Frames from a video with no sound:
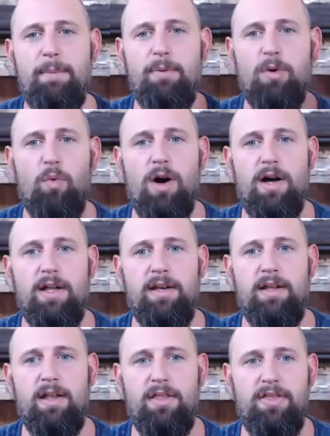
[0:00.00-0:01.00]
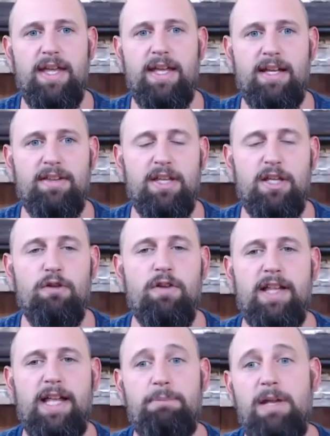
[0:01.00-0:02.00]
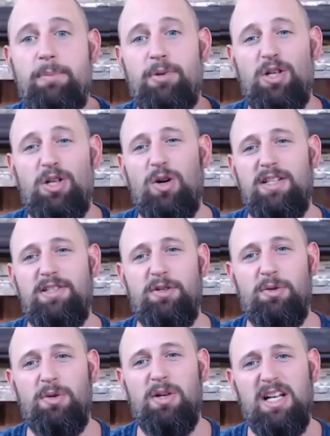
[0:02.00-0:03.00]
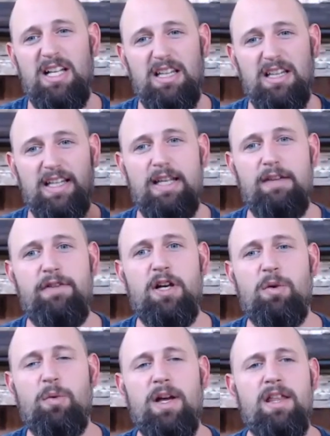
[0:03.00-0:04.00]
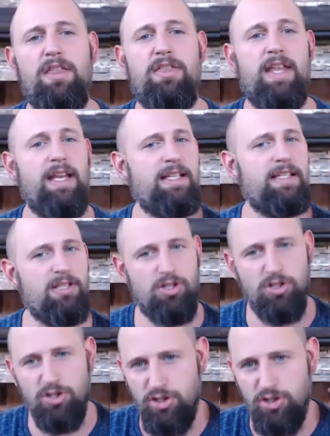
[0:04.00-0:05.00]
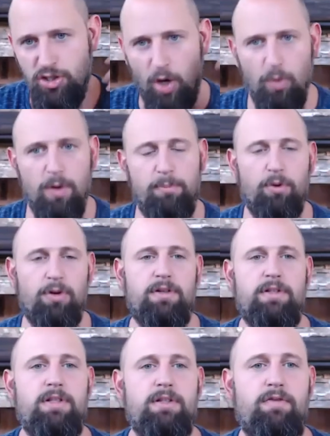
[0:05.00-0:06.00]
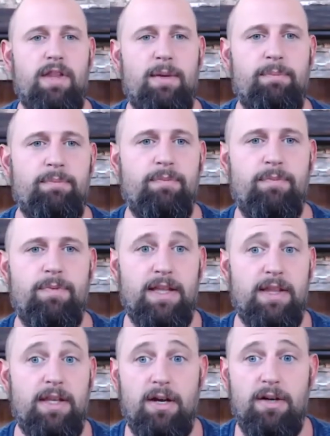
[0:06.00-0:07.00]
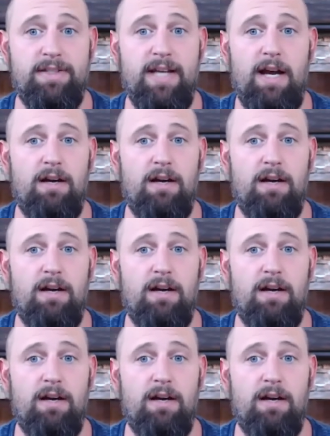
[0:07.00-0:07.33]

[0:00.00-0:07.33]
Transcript: one thing that you feel like people are going to leave here with that is so important for them in their entire life?